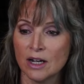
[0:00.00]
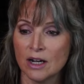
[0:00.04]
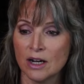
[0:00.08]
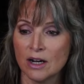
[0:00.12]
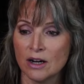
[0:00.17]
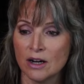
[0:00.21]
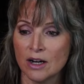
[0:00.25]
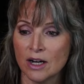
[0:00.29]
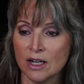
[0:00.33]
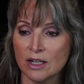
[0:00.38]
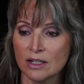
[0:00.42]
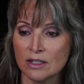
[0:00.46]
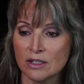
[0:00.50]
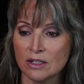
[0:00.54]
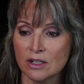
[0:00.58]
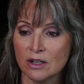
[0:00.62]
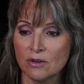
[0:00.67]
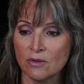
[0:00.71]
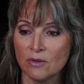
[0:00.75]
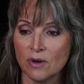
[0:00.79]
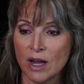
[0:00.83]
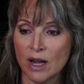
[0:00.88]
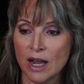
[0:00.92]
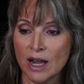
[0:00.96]
All right,
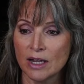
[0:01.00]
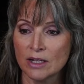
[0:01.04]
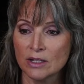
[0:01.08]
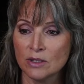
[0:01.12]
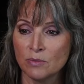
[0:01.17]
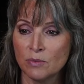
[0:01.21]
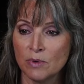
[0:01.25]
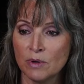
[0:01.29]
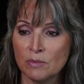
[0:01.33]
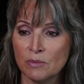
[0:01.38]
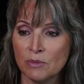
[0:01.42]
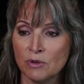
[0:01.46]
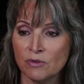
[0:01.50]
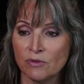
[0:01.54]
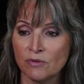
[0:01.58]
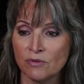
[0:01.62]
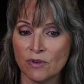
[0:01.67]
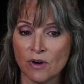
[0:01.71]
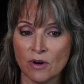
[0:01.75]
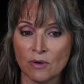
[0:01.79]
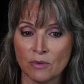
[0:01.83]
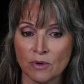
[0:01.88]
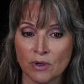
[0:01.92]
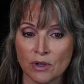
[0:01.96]
so as we move
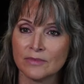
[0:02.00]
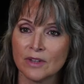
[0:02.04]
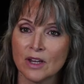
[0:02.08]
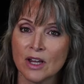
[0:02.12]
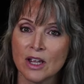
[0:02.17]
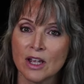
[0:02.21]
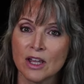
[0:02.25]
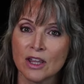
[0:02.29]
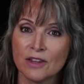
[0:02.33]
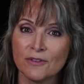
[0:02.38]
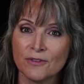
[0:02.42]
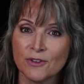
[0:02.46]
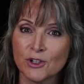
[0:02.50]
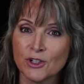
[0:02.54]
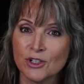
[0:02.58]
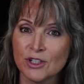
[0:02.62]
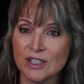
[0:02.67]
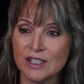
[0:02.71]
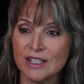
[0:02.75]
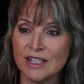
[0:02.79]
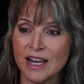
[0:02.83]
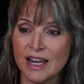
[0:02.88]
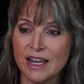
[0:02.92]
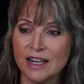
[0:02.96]
forward, the
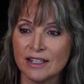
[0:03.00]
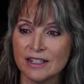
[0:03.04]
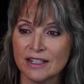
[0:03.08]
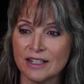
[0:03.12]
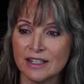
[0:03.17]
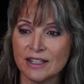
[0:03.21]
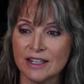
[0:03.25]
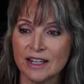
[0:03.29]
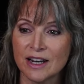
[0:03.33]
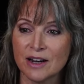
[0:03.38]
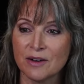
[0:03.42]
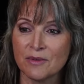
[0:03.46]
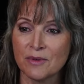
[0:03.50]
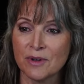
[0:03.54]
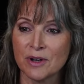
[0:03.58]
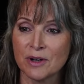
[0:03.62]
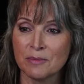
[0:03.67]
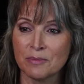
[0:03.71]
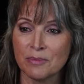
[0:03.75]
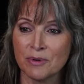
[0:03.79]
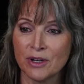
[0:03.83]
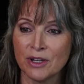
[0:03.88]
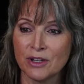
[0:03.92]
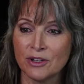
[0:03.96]
first date that I want
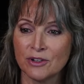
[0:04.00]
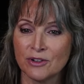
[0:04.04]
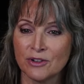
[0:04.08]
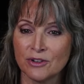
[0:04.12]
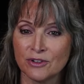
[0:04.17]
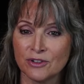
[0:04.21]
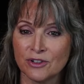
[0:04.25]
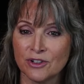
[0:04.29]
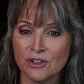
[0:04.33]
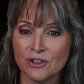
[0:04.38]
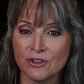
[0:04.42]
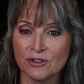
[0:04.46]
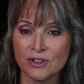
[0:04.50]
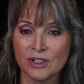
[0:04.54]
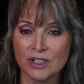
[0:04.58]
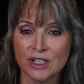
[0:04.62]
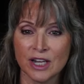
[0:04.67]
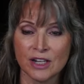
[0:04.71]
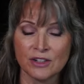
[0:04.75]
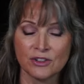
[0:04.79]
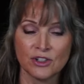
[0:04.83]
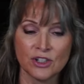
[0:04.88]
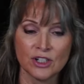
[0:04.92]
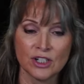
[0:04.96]
to bring to your
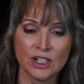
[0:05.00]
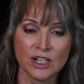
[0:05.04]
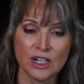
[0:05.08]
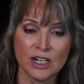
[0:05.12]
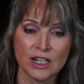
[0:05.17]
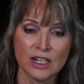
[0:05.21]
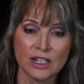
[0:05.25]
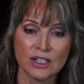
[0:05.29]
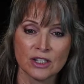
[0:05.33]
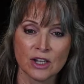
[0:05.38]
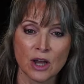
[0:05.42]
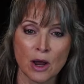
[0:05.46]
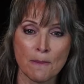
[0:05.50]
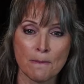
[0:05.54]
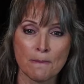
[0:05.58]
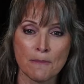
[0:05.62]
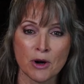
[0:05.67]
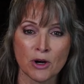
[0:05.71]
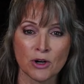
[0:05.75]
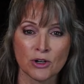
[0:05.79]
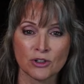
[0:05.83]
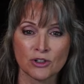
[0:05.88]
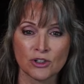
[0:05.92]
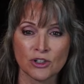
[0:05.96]
attention is
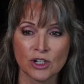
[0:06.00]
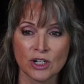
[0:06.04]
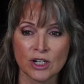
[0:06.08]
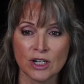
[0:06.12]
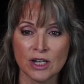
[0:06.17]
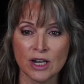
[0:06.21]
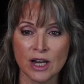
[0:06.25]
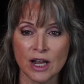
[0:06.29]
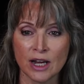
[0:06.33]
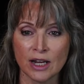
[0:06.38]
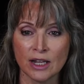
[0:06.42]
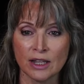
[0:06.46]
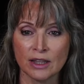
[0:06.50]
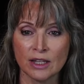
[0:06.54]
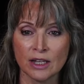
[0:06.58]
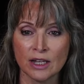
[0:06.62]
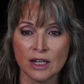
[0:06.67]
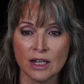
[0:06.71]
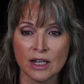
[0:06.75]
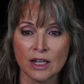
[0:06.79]
March 9th.